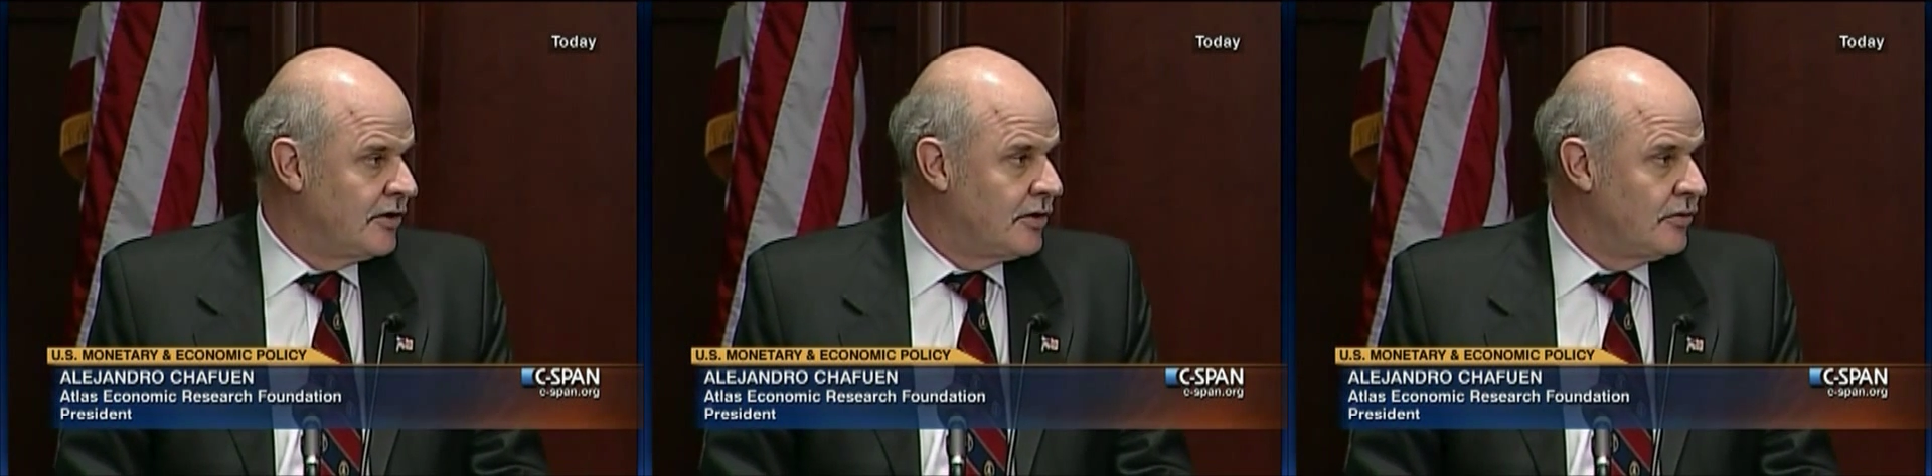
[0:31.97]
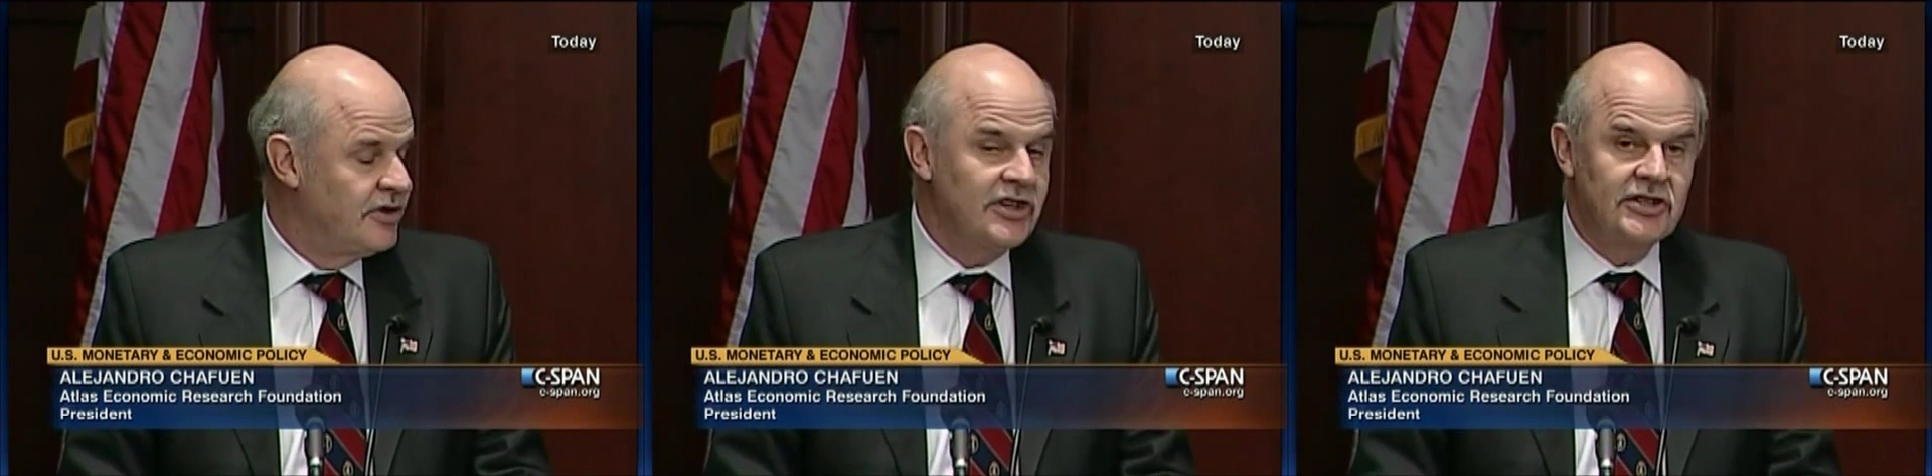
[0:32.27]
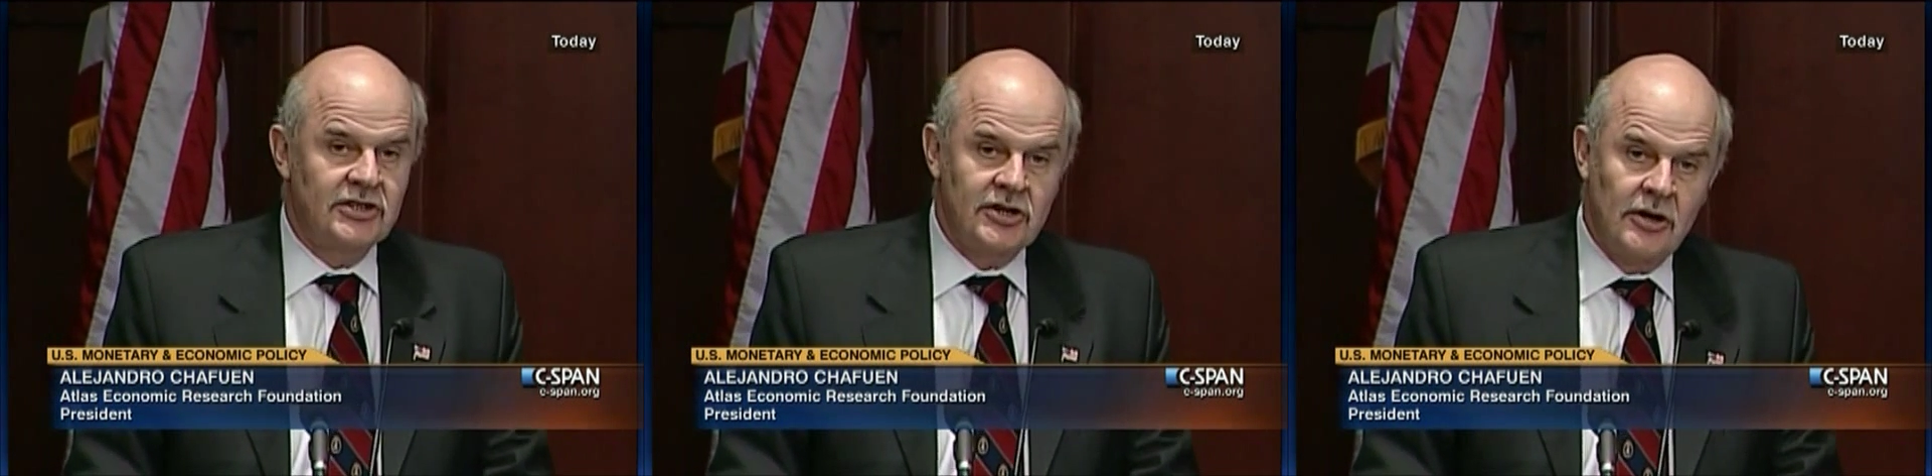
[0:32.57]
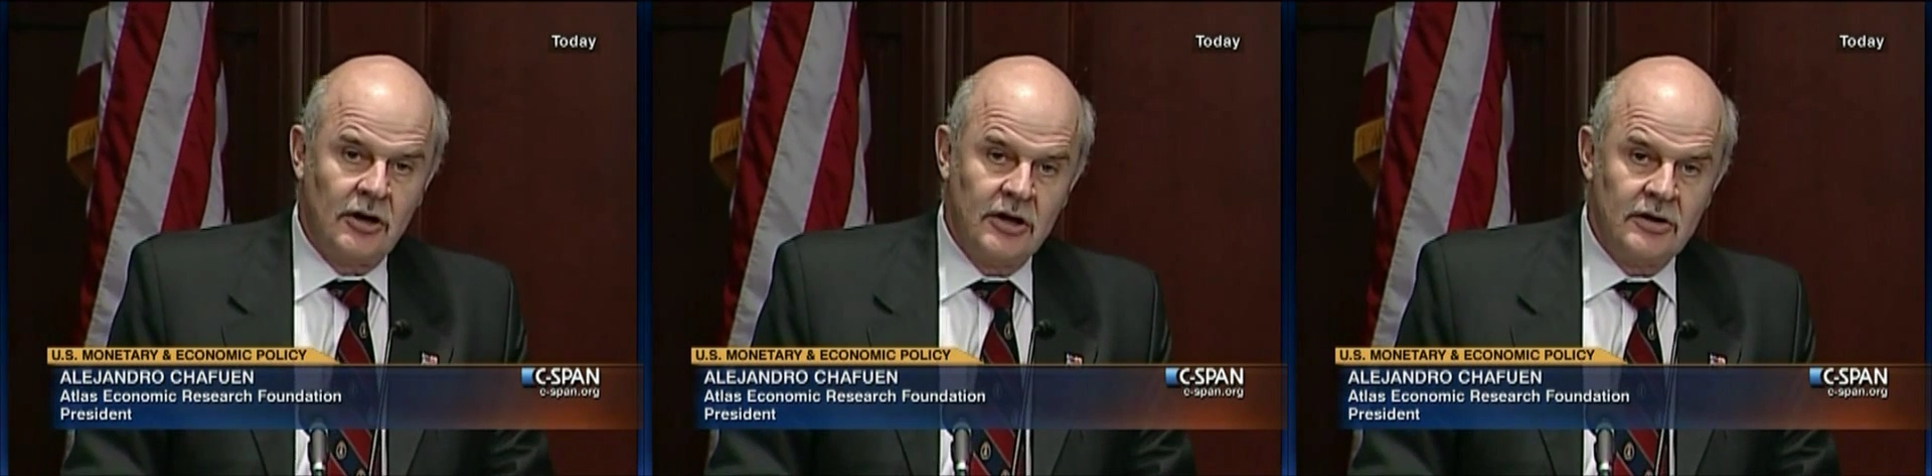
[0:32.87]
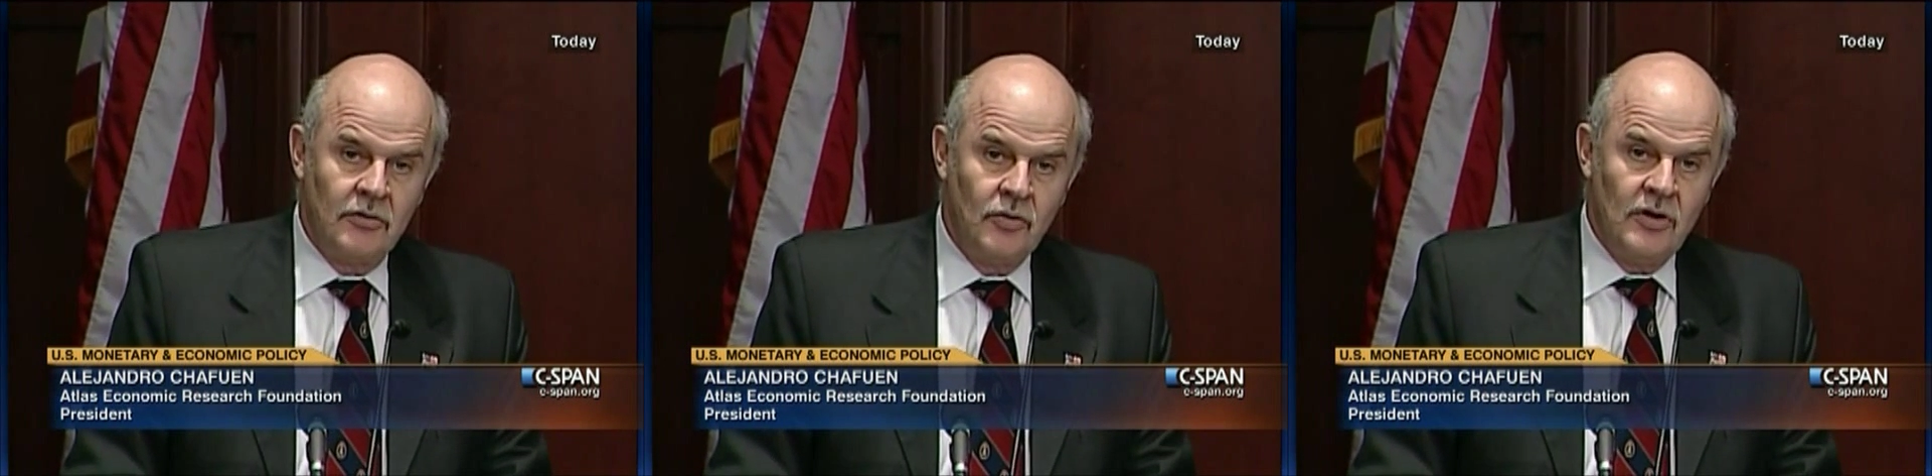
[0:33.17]
to destroy
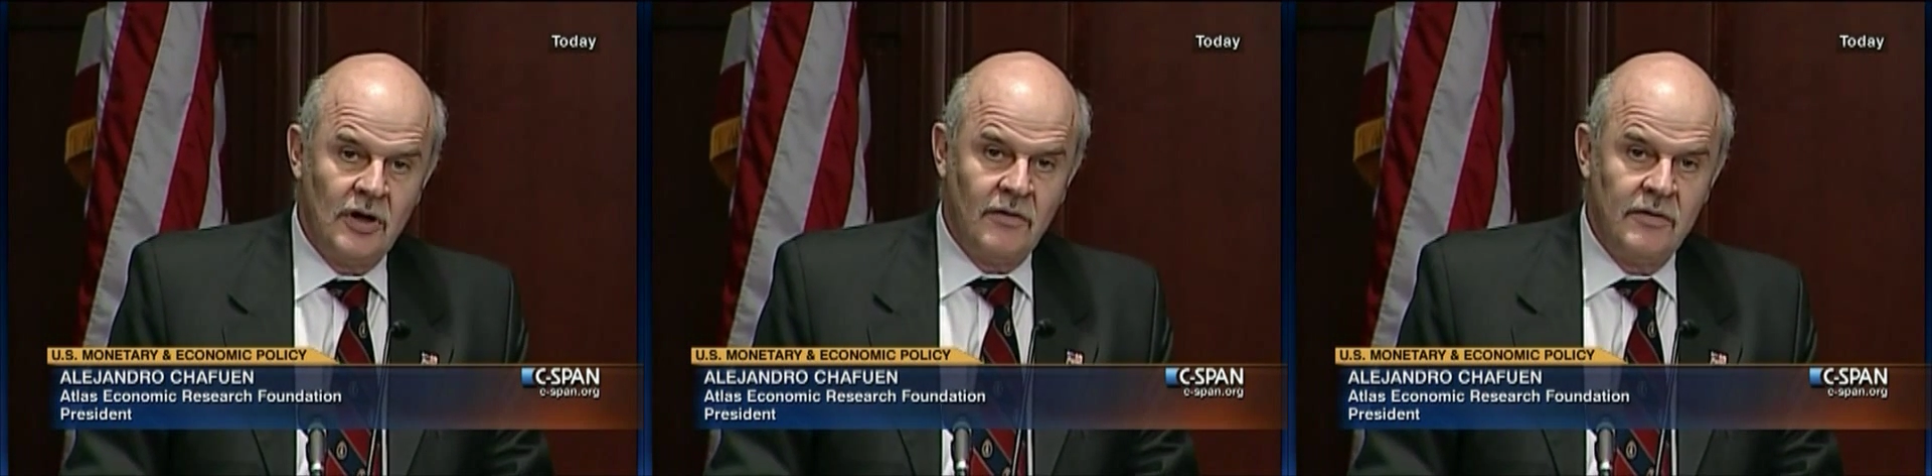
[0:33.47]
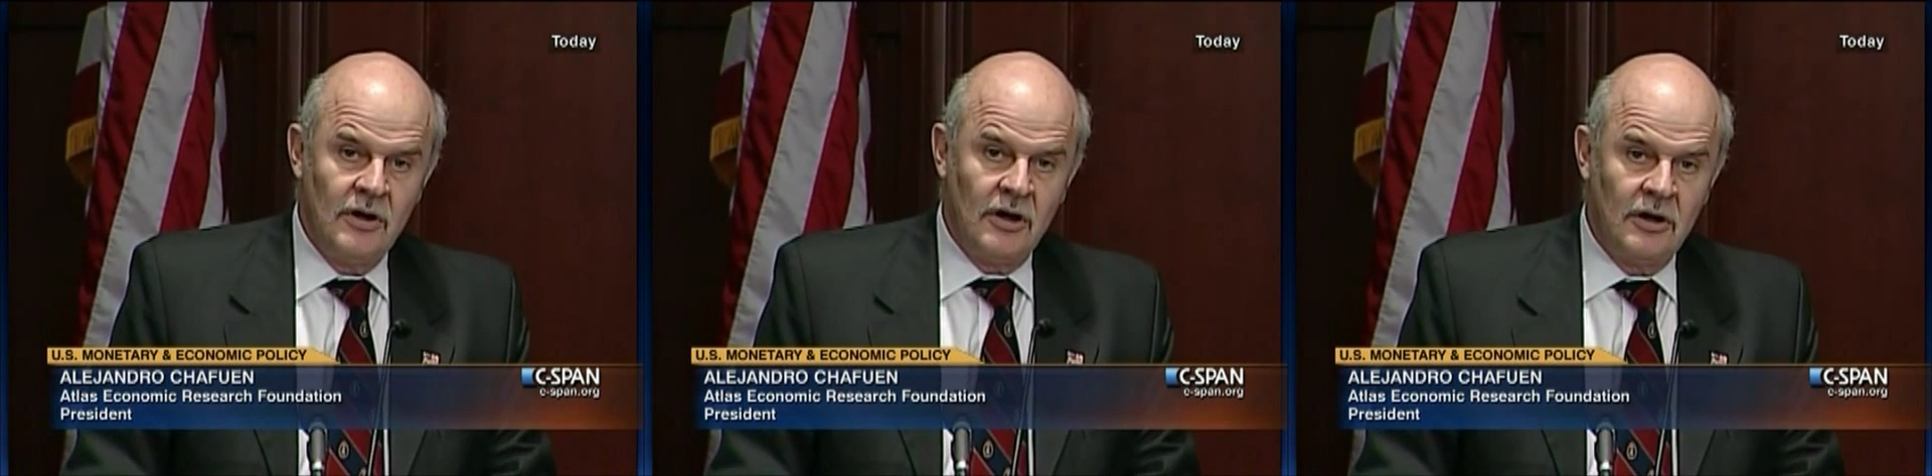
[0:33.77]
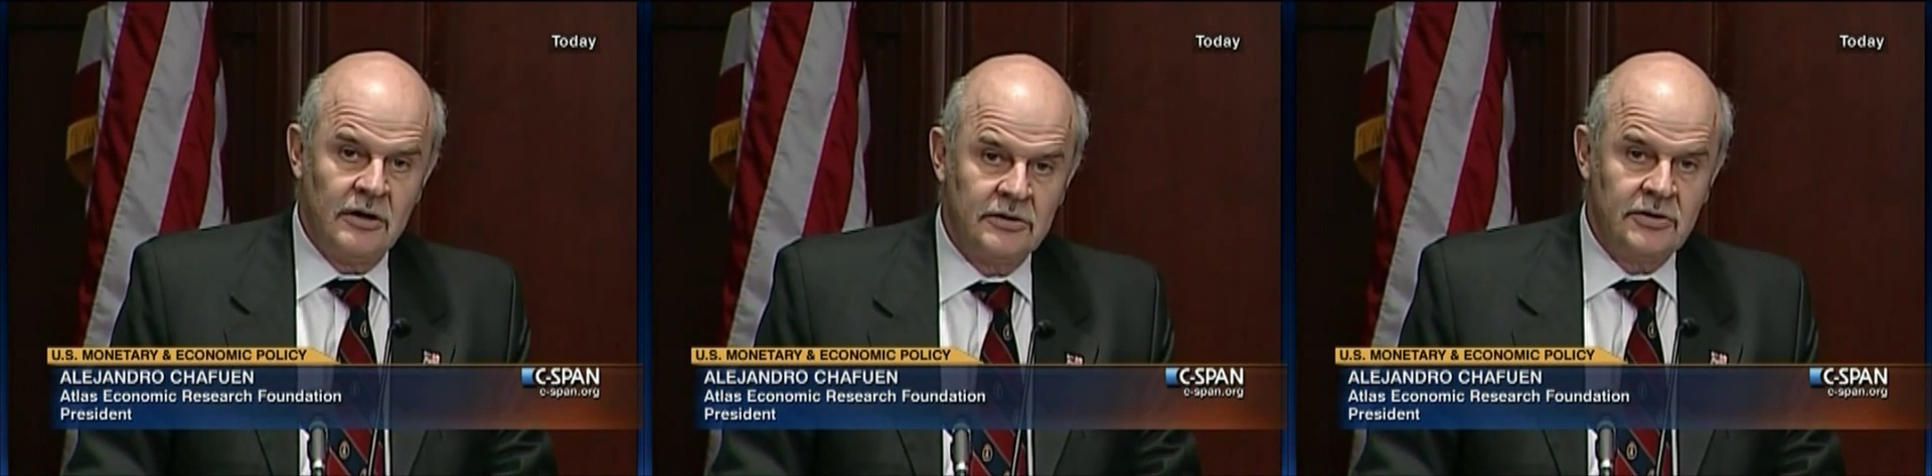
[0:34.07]
rule of law,